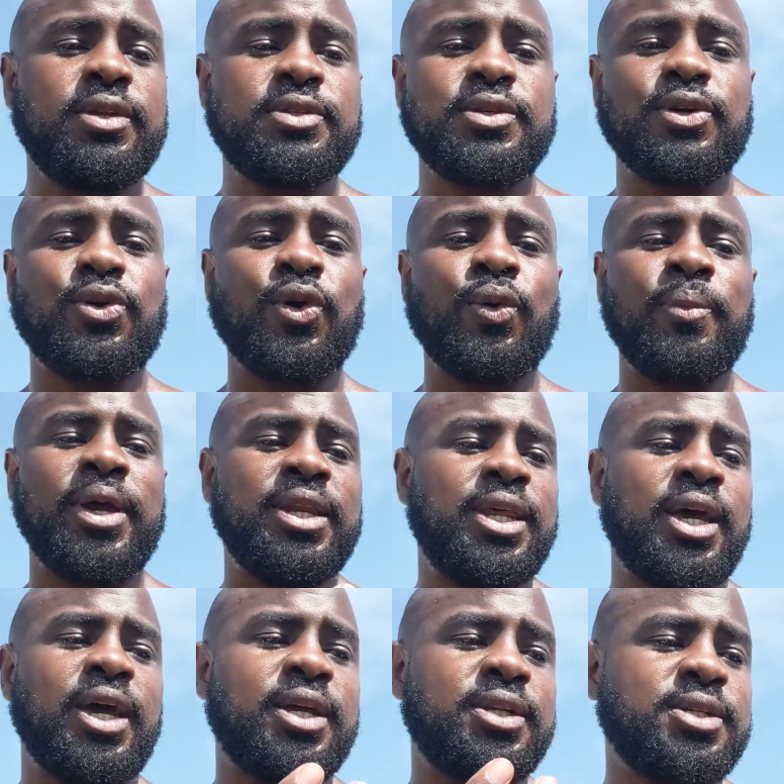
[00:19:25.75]
to call my
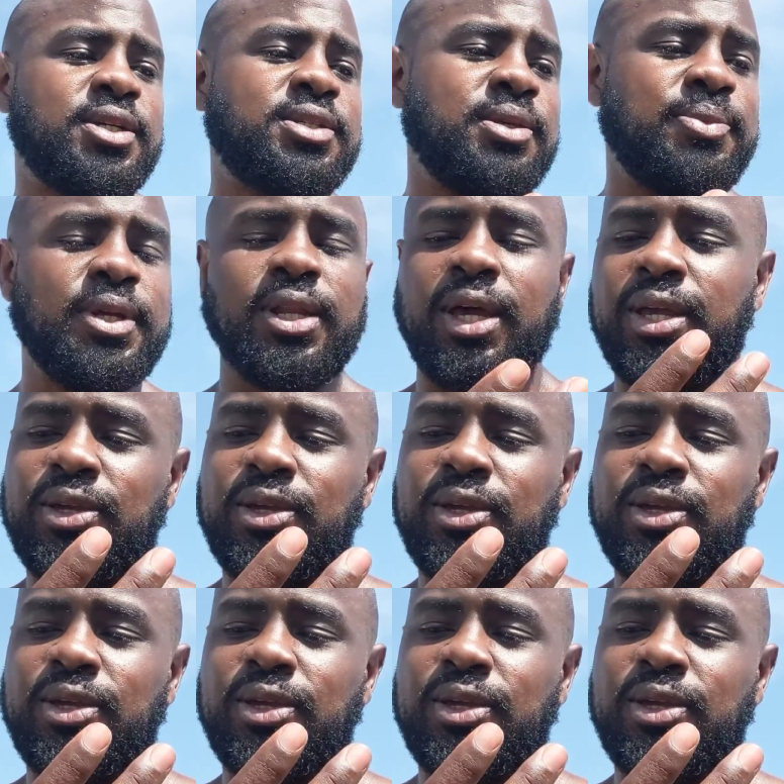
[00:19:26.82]
dad just to be like,